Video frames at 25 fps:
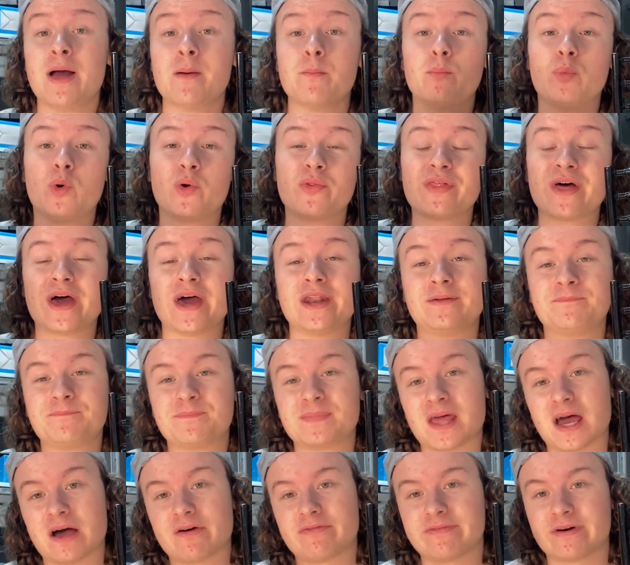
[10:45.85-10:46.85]
But then
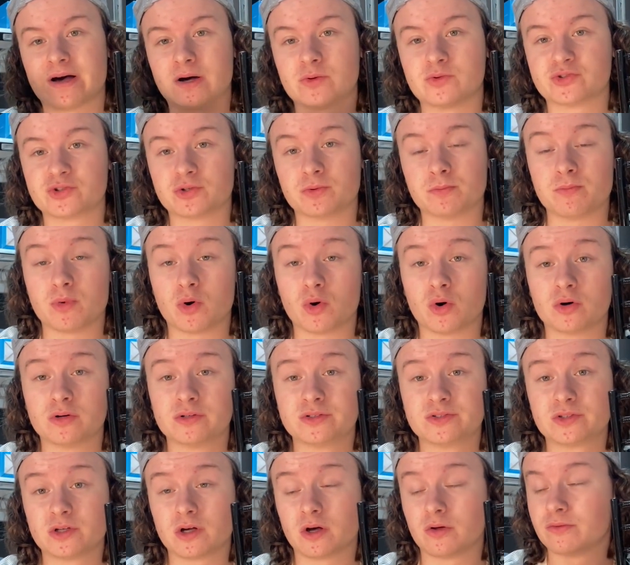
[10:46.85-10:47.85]
I found some more,
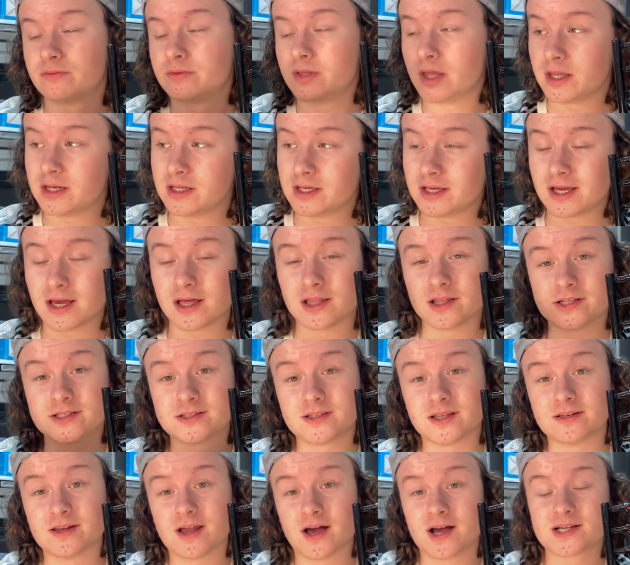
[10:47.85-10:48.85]
so they need to get
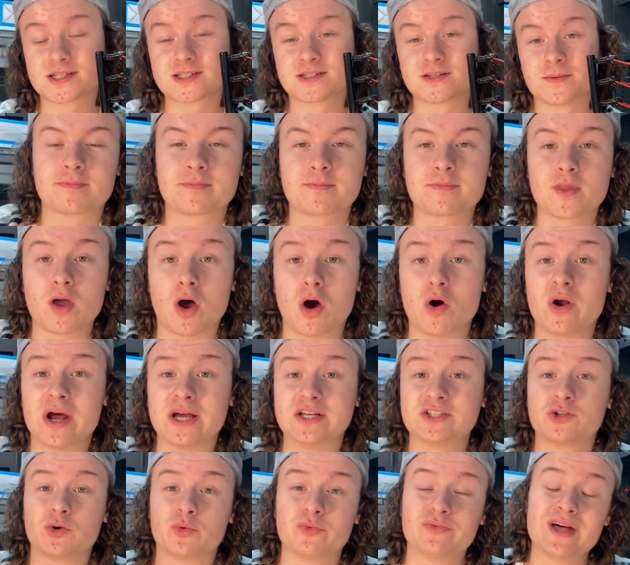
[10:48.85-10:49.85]
listed next. All
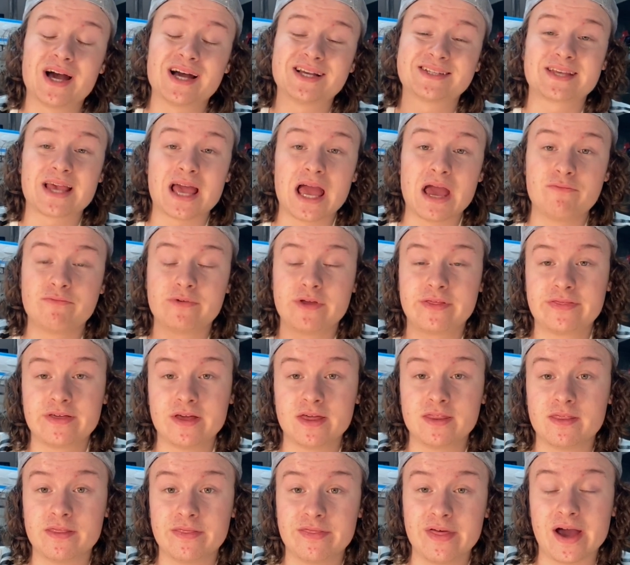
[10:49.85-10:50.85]
right, so that's
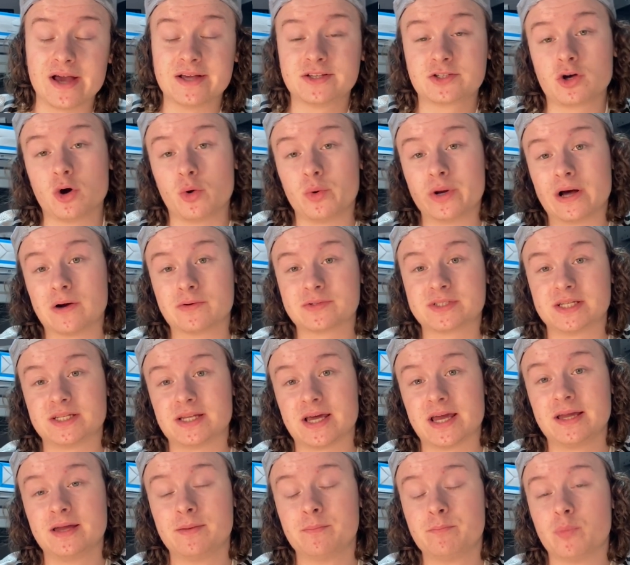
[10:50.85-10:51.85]
everything that is going out
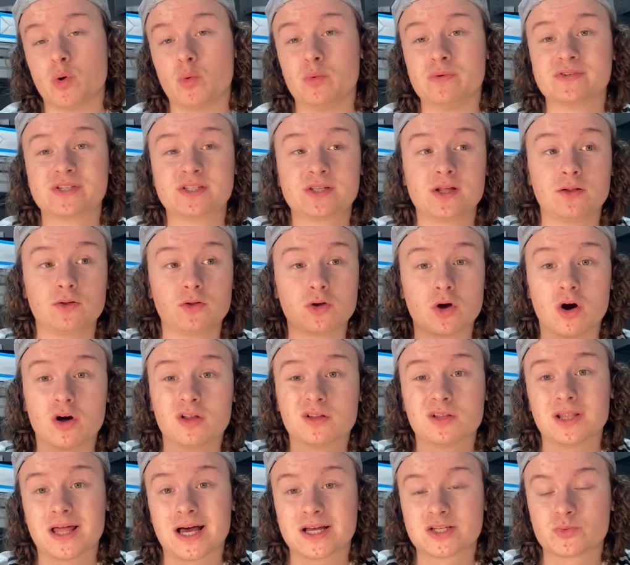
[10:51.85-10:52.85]
today, but we've still
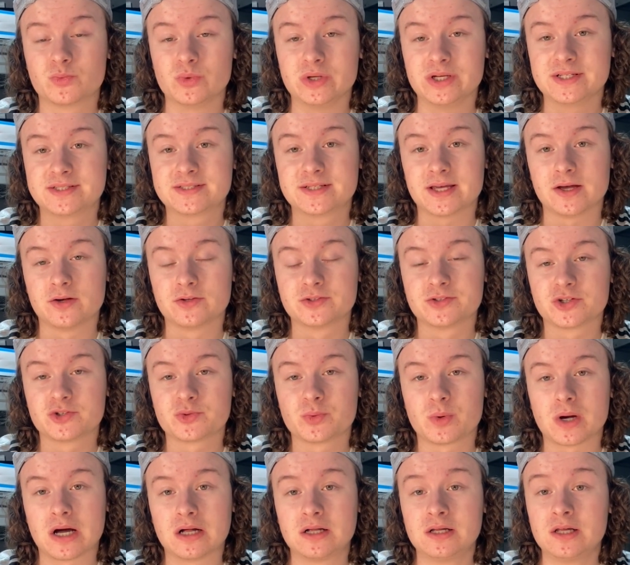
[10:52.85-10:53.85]
got last week's sales as
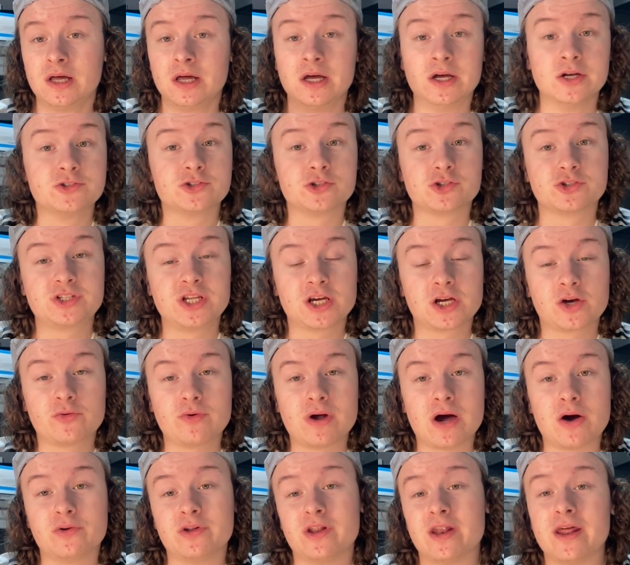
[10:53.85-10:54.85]
well. So stick
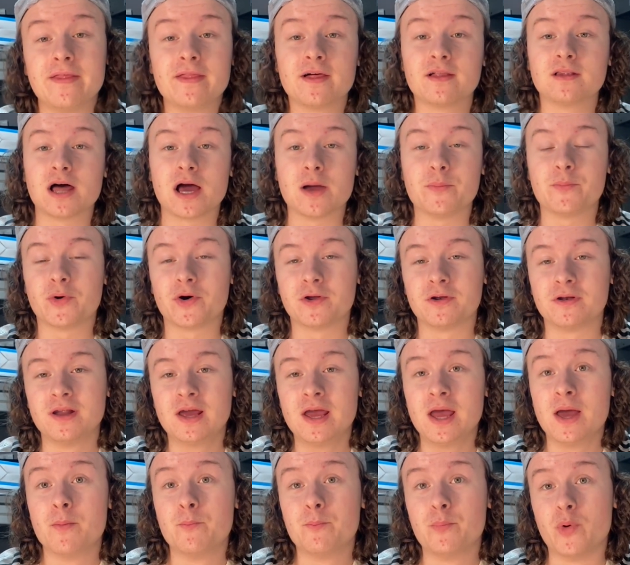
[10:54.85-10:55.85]
around and hit the like button.
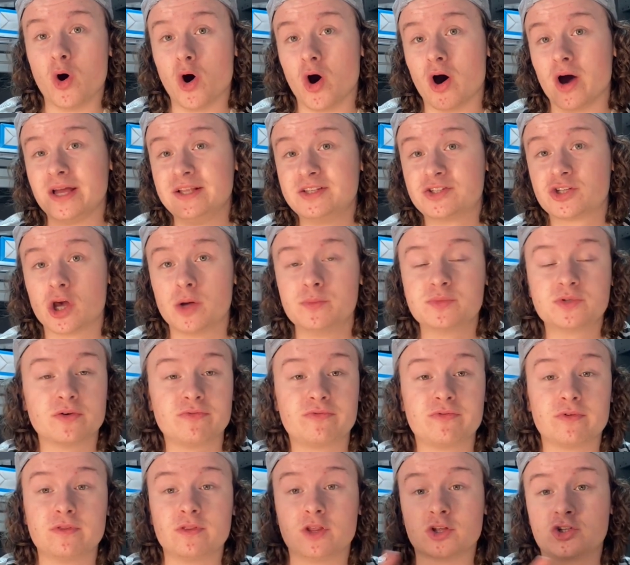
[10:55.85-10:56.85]
But in terms
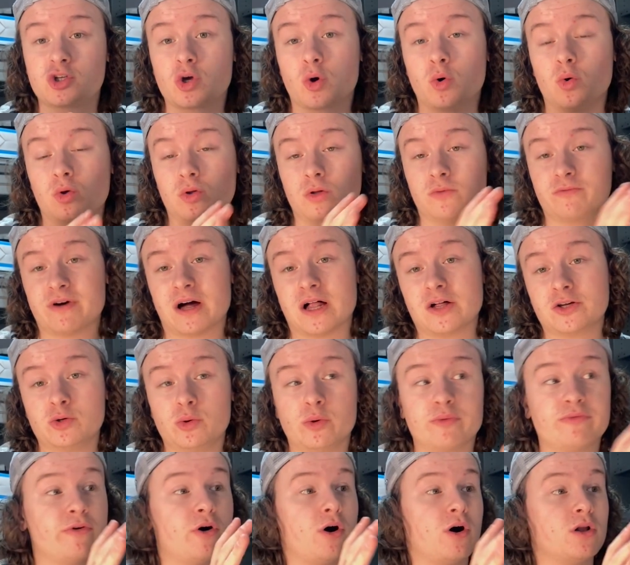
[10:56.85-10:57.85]
of the total value
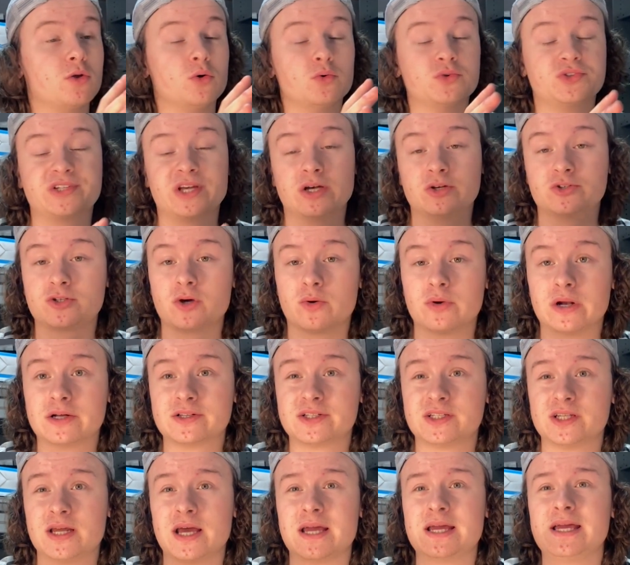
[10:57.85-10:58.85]
of all those sales going out
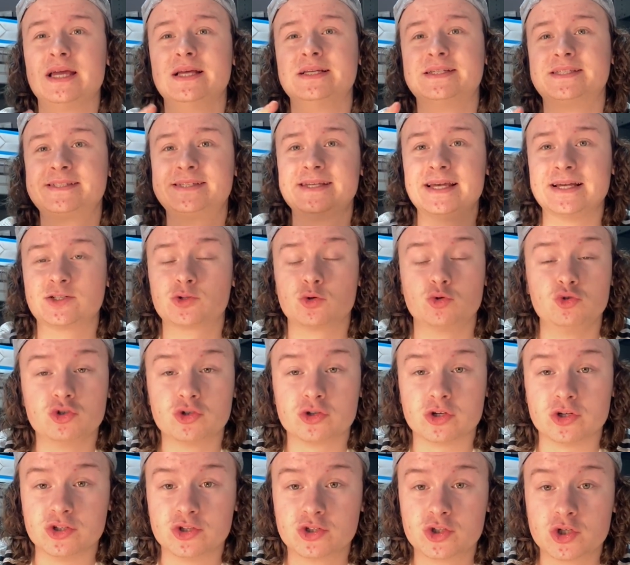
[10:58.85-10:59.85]
today, it is six
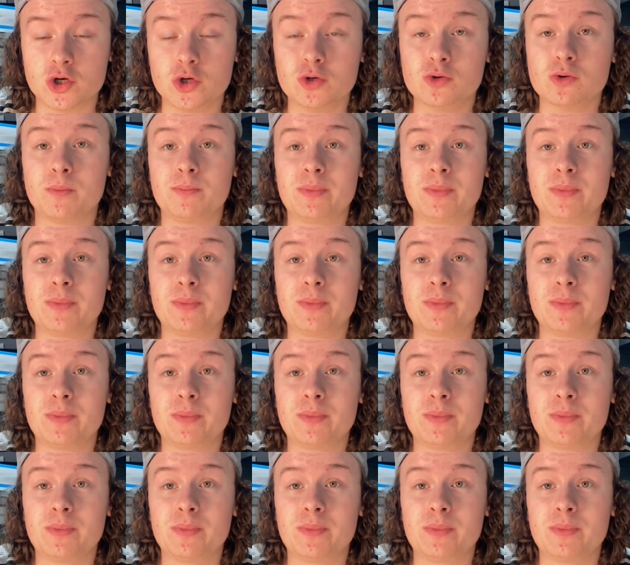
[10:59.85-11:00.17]
hundred and two